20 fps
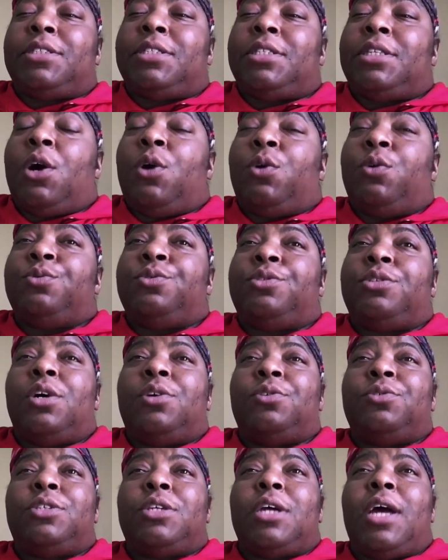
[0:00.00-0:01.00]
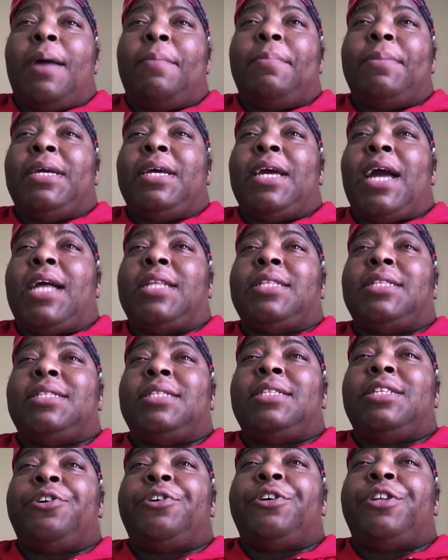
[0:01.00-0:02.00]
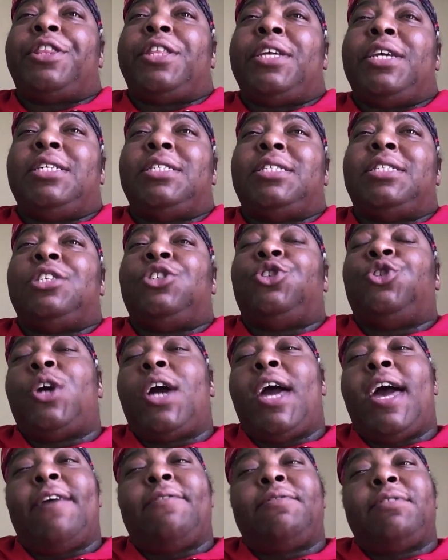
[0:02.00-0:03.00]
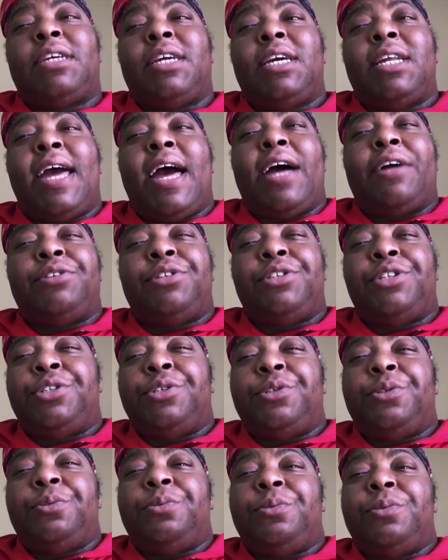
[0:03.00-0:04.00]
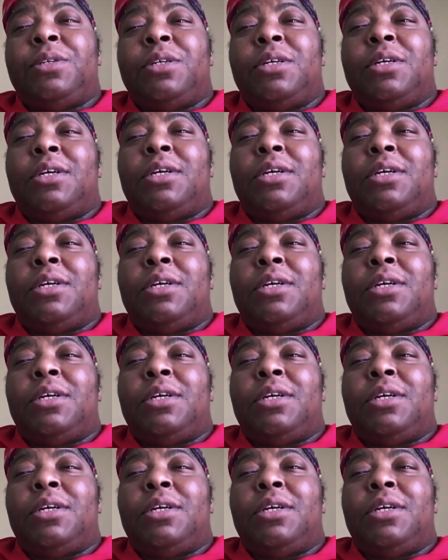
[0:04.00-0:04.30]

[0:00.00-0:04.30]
Don't don't. I mean, I, there are things that you have to get out and do.